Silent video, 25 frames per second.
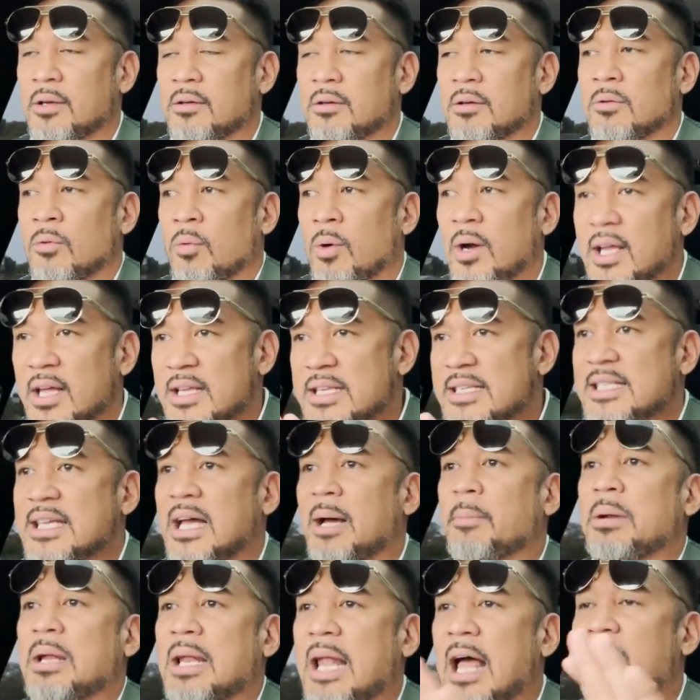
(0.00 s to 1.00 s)
What can
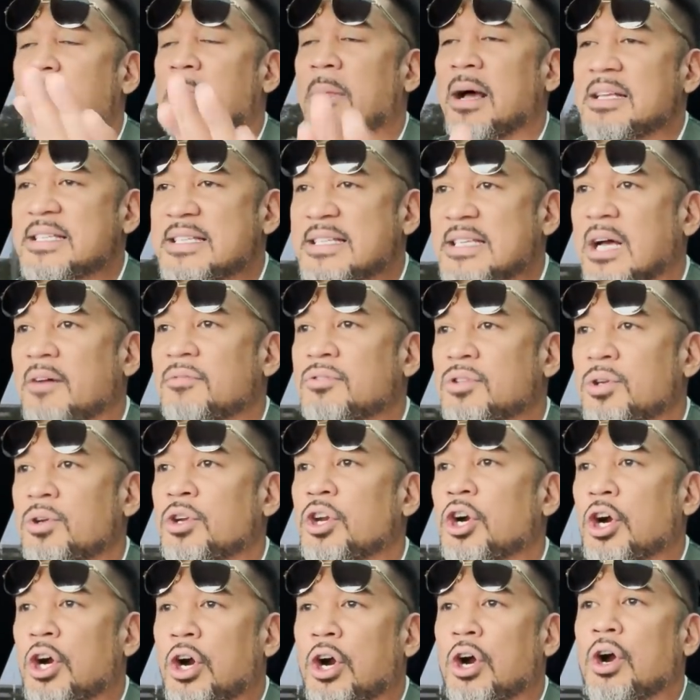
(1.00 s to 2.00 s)
somebody like myself do
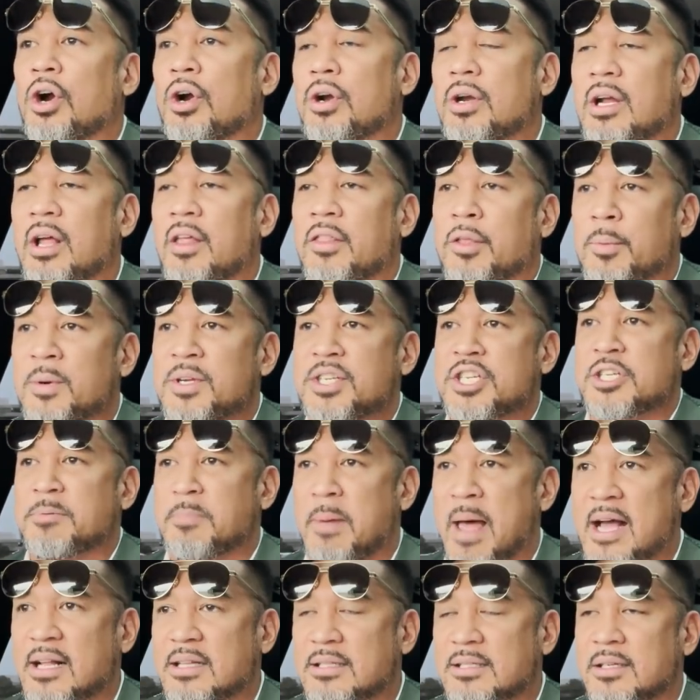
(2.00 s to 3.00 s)
to earn the
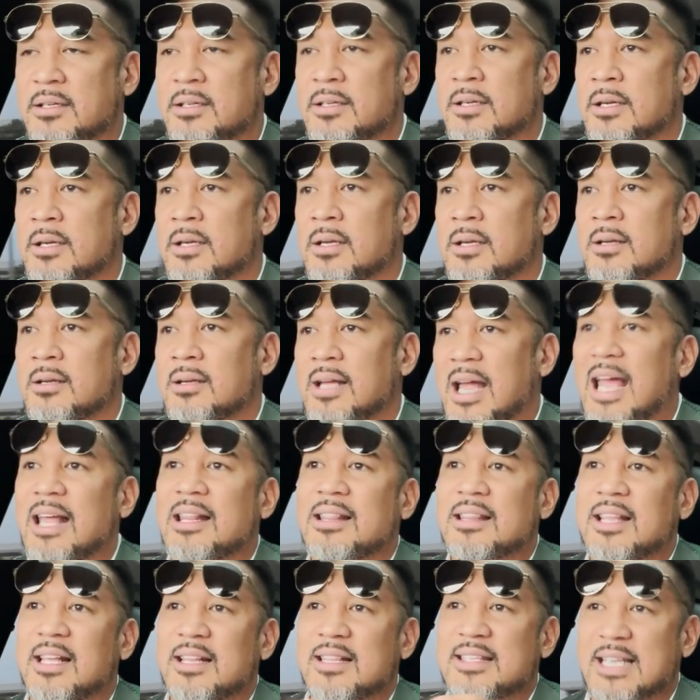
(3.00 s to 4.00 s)
respect
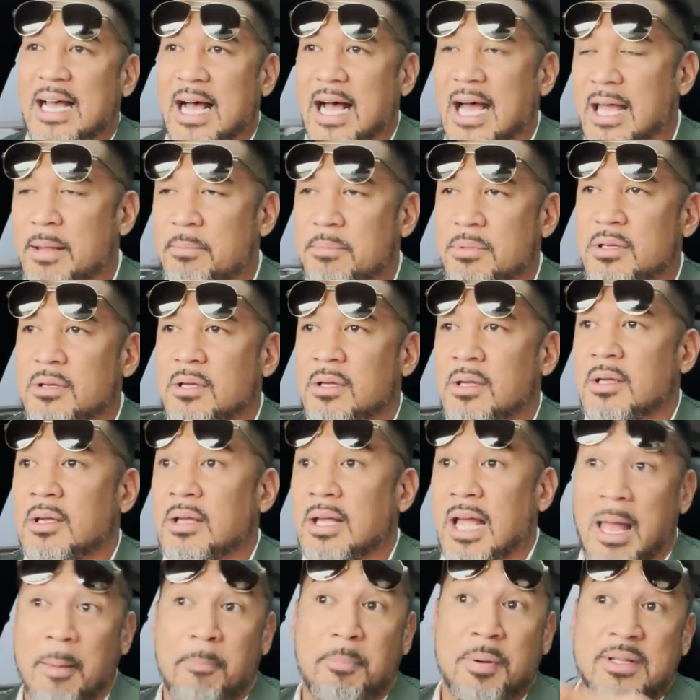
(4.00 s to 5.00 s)
and the time
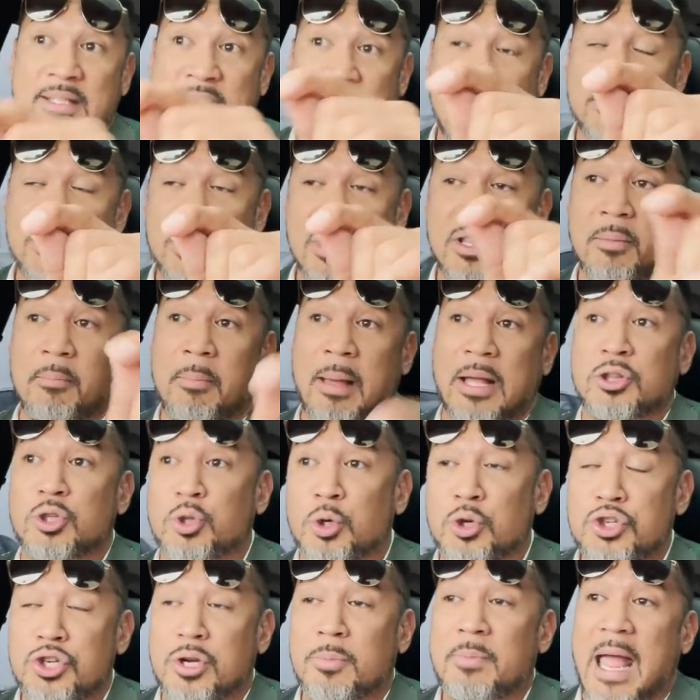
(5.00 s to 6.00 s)
and potentially the
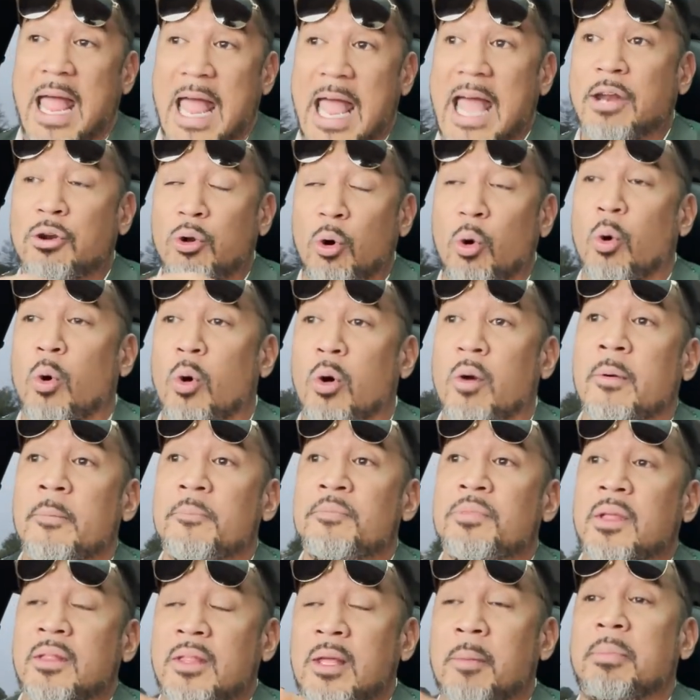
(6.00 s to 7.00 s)
mentorship and or
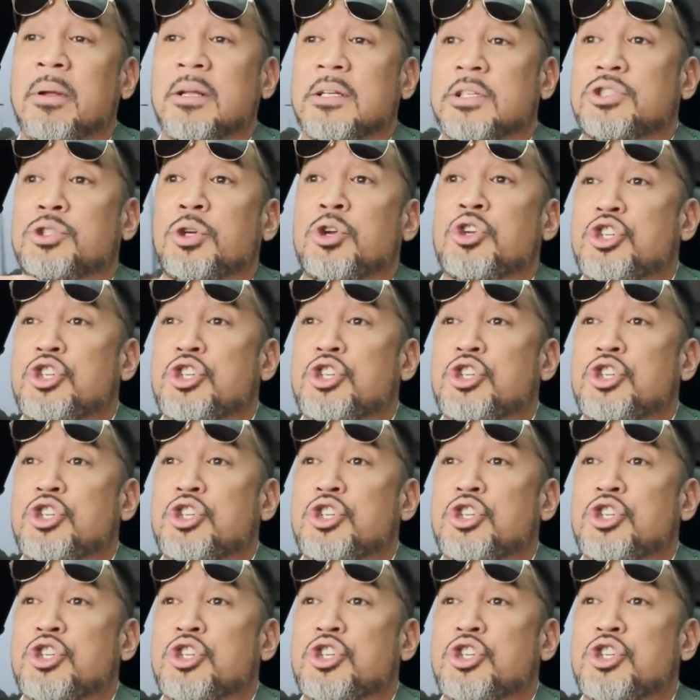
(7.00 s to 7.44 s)
the ability to